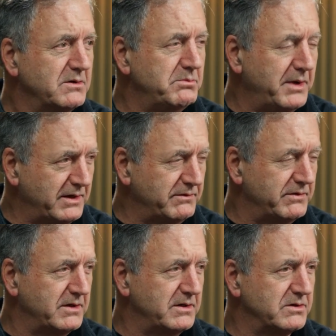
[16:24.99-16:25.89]

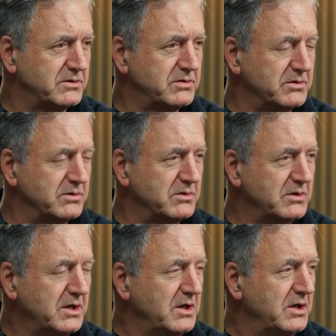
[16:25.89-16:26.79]
benefit is through
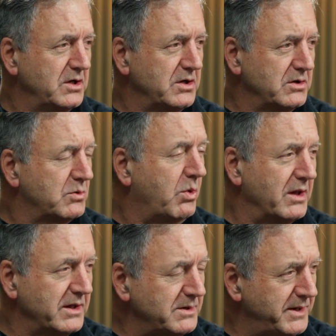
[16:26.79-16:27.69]

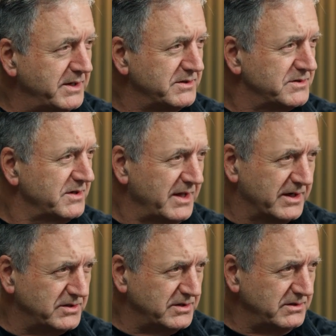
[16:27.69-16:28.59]
quality patient
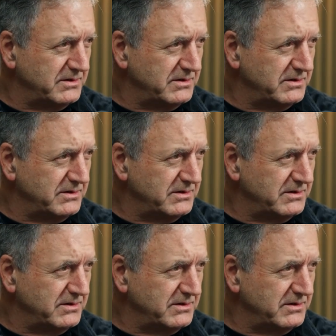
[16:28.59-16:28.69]
selection